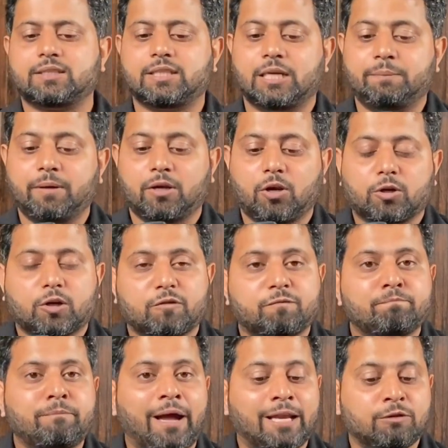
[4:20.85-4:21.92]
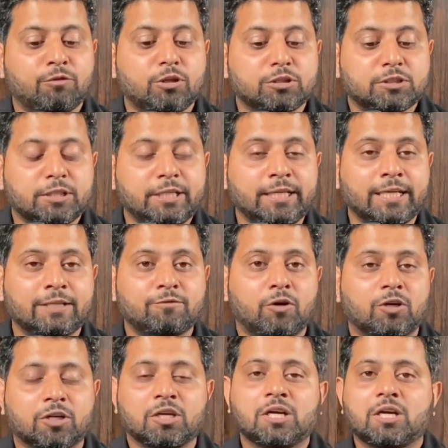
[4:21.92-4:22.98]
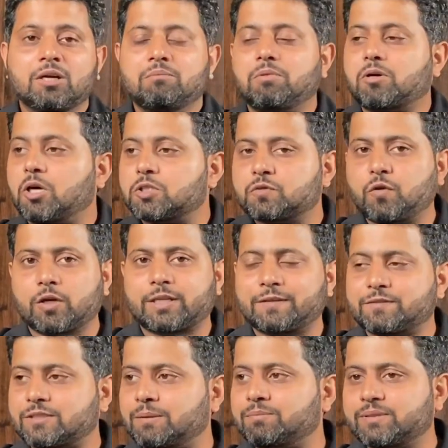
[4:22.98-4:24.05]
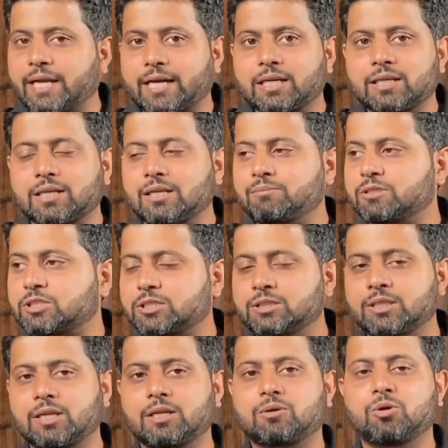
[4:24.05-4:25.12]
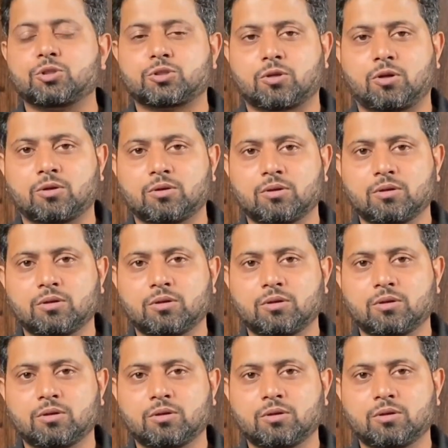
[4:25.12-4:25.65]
There will be a lot of manuals reading involved, because what if some technical machinery goes wrong?